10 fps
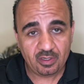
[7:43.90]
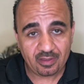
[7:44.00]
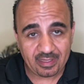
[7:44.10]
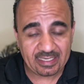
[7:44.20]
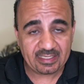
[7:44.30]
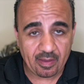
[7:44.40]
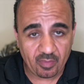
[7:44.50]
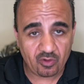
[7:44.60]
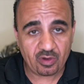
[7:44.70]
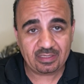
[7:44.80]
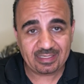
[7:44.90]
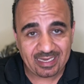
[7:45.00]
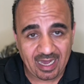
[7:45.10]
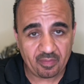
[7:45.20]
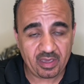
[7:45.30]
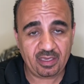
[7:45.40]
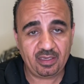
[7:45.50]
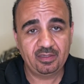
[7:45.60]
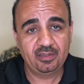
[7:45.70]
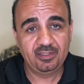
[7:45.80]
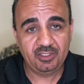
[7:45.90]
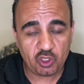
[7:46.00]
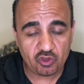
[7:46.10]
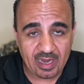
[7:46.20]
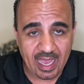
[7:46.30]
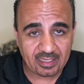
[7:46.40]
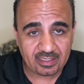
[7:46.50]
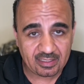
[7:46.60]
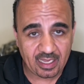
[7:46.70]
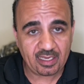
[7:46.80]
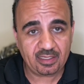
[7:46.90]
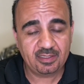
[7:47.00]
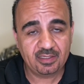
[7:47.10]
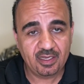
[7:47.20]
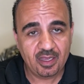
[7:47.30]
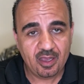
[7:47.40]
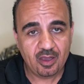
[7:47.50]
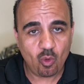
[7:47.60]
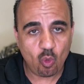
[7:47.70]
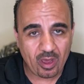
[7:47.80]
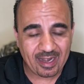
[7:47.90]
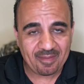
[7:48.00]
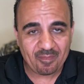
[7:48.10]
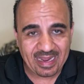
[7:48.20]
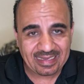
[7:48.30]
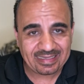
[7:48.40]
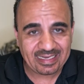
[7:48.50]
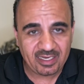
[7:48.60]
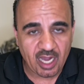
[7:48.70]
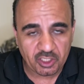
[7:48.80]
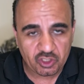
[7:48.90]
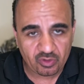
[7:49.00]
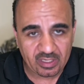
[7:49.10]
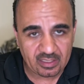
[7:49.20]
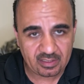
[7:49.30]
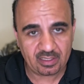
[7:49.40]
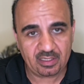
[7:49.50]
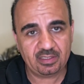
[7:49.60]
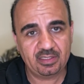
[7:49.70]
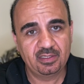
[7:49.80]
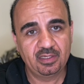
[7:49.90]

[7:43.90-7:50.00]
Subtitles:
these immigrants coming to United States what an amazing country this is.